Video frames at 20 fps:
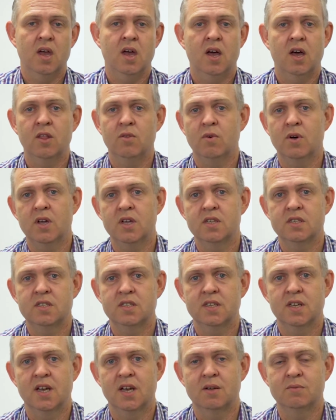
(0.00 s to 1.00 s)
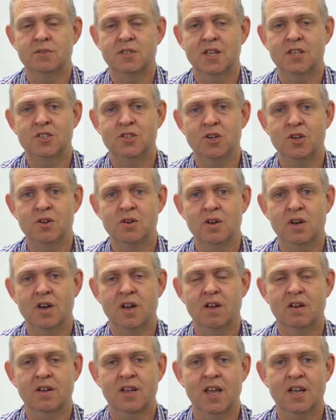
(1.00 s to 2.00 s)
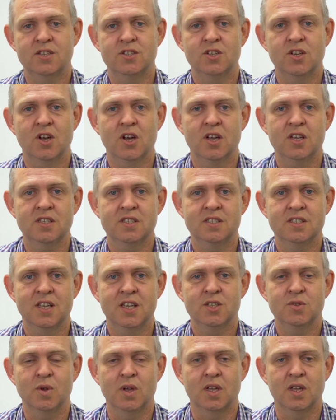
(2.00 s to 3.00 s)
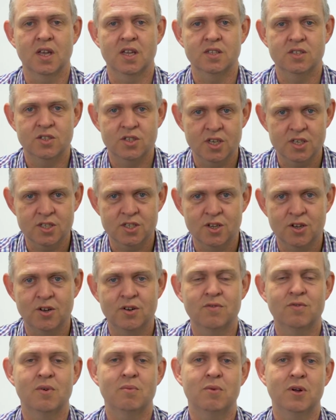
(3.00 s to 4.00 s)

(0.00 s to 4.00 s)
Otherwise, stay tuned and I'll catch you guys next week. It's Justin Hogg from